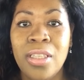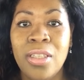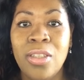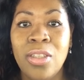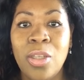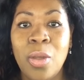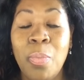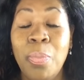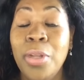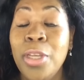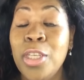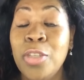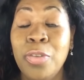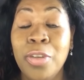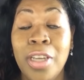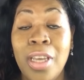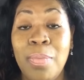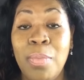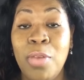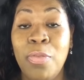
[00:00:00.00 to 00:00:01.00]
and so please
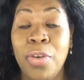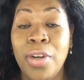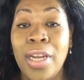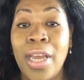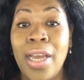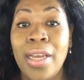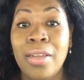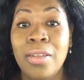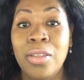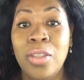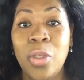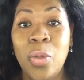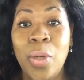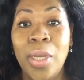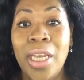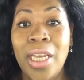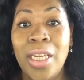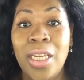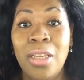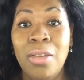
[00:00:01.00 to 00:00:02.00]
forgive me for not
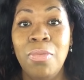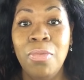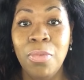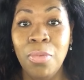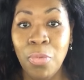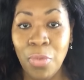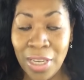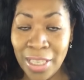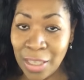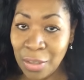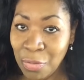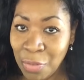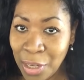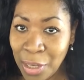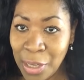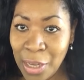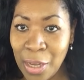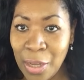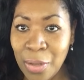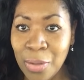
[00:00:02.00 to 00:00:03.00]
doing any recent
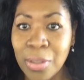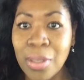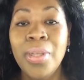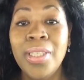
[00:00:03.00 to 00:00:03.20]
videos.